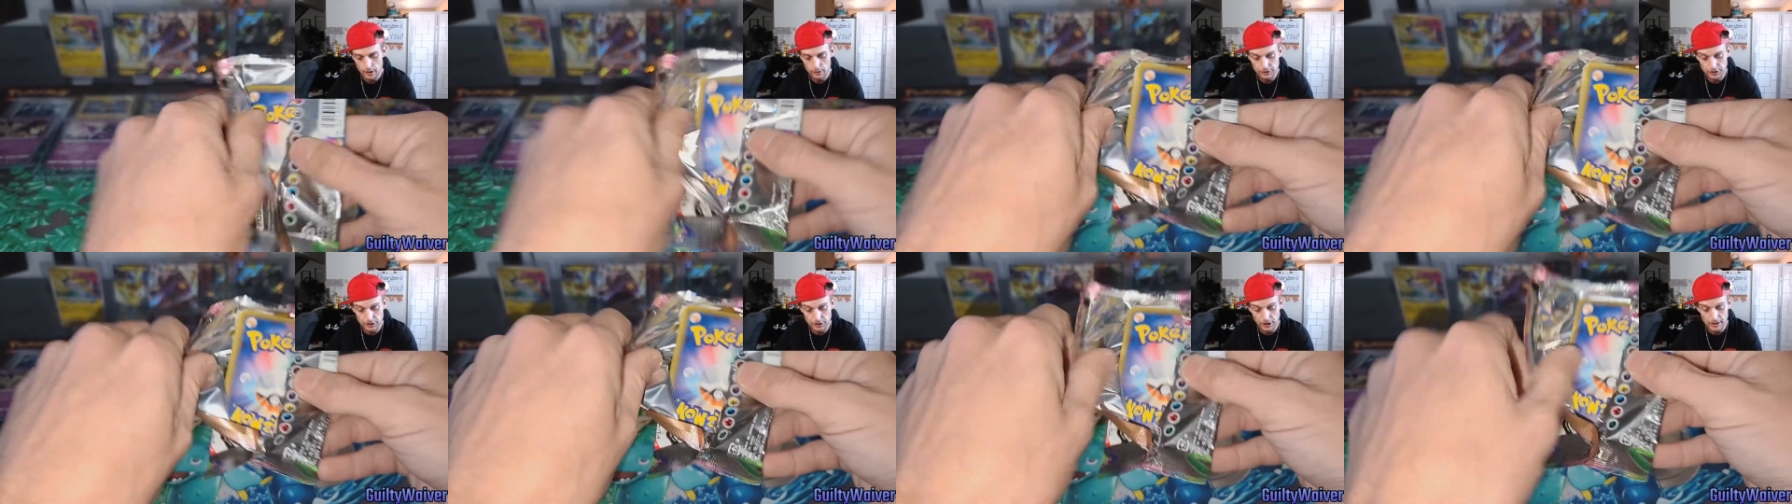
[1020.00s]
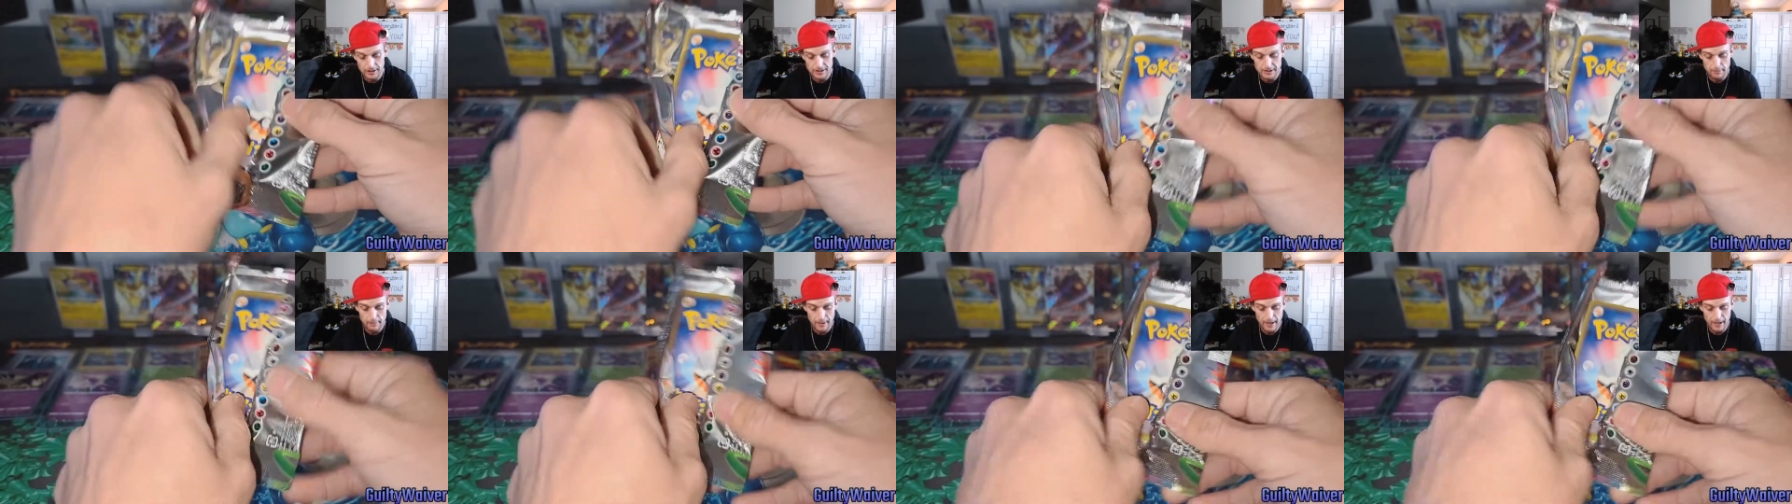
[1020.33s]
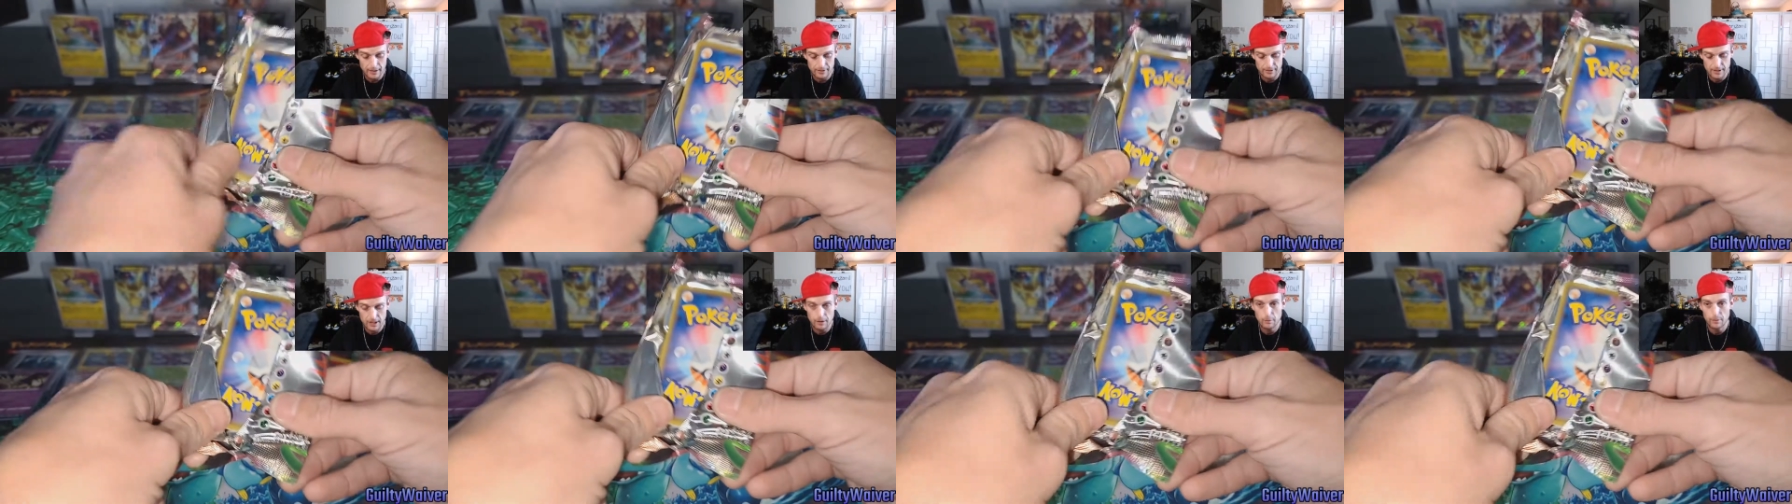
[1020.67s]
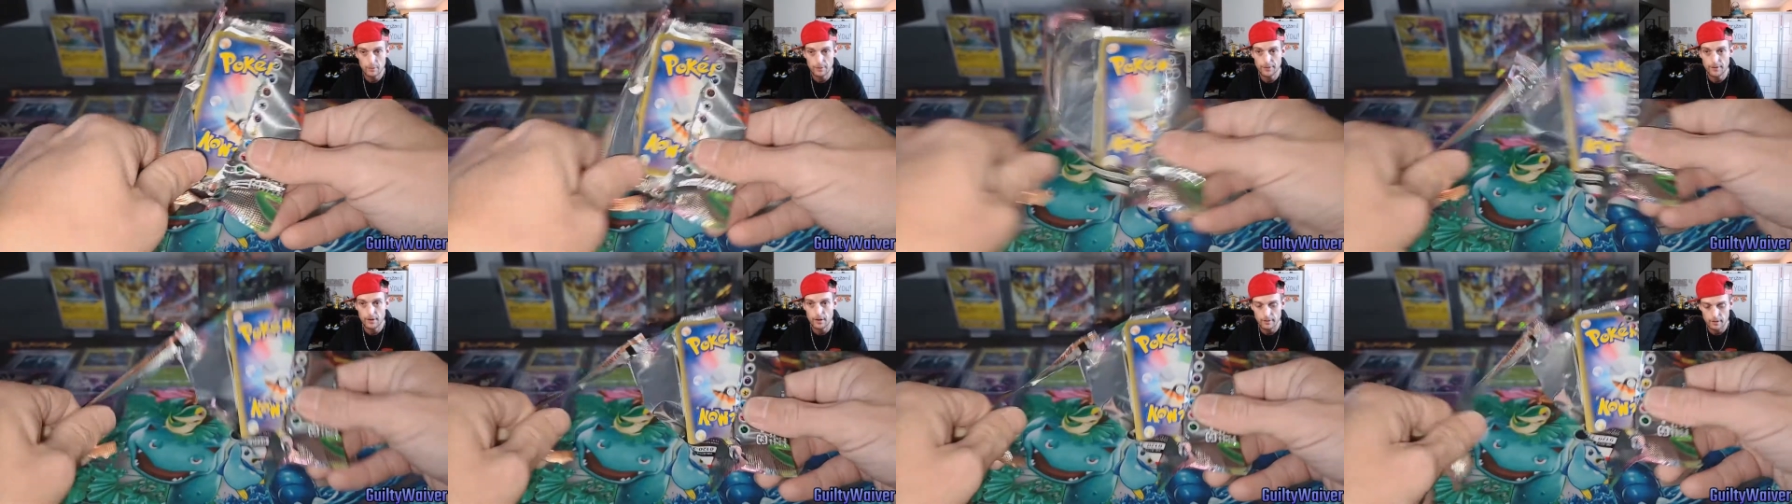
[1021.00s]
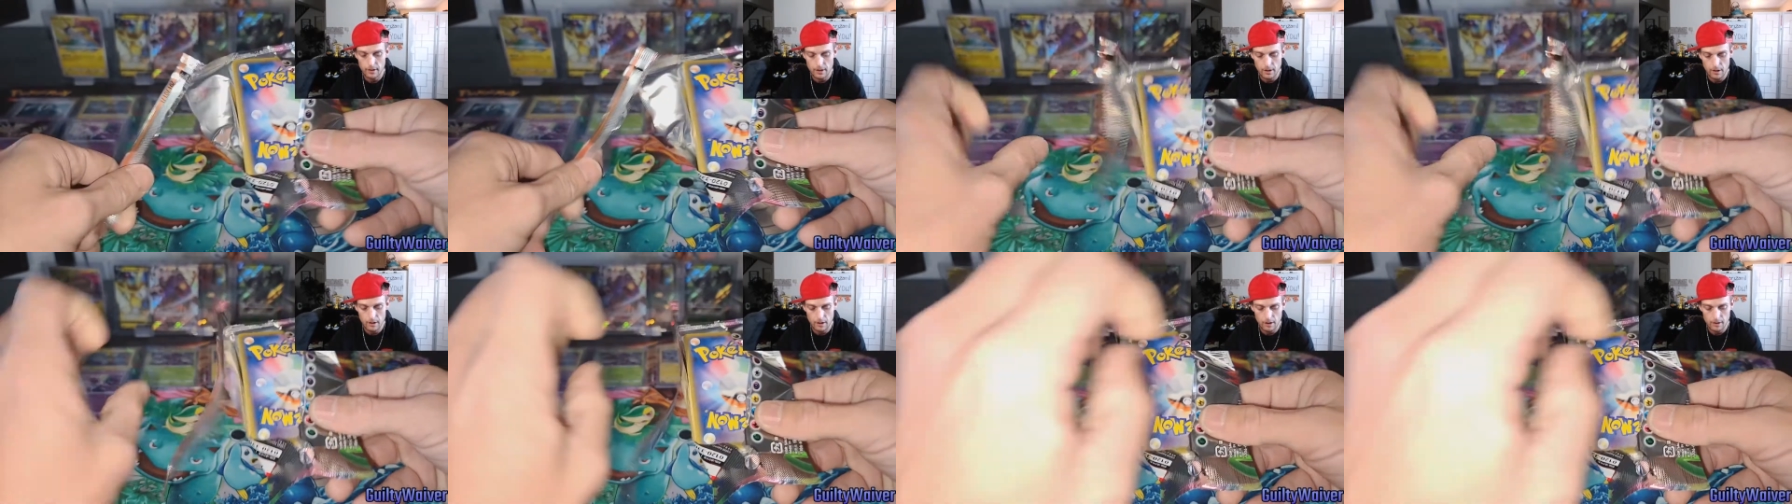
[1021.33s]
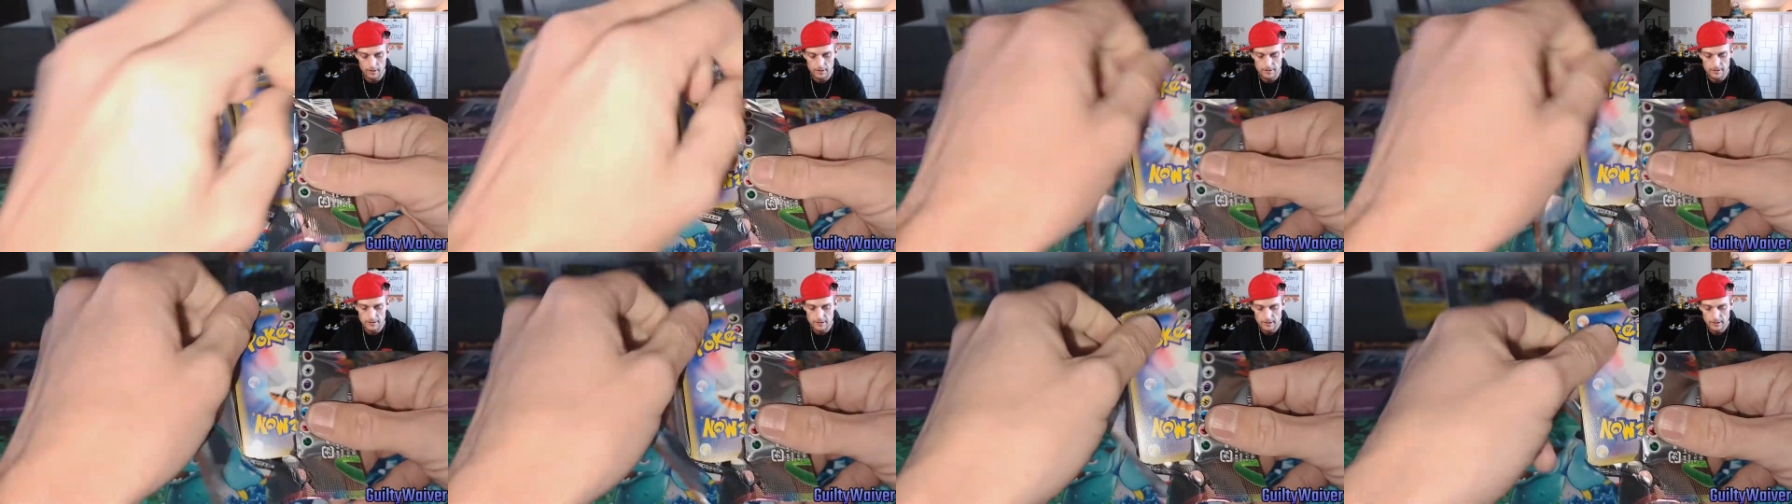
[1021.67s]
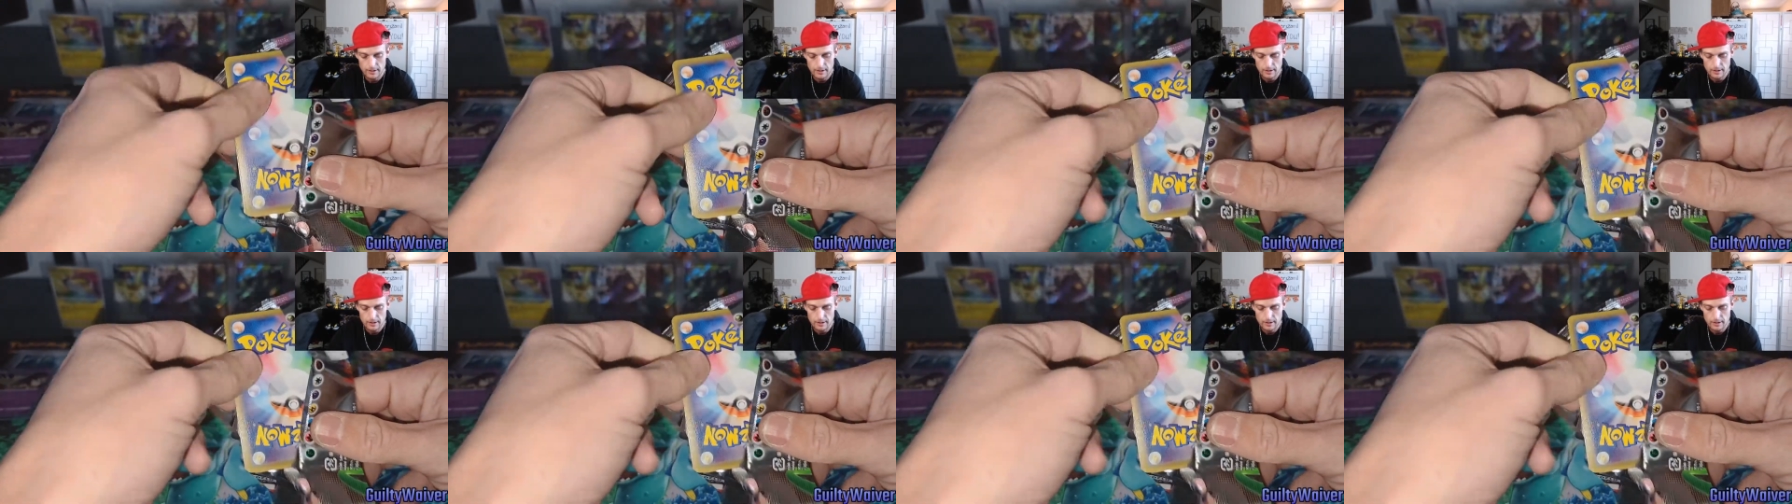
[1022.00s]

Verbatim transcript: just about done with all the cards.